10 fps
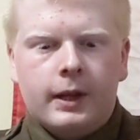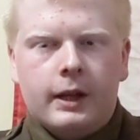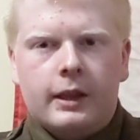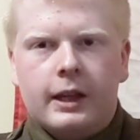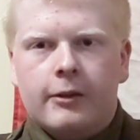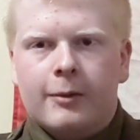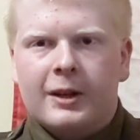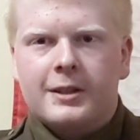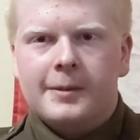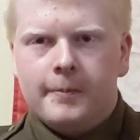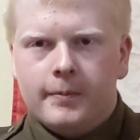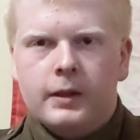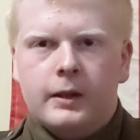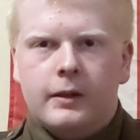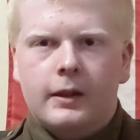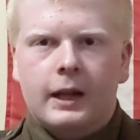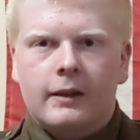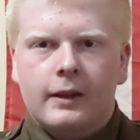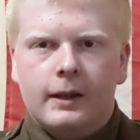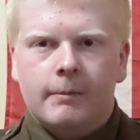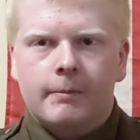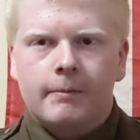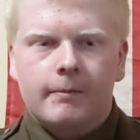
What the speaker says: And thanks for watching. I'll see you guys later.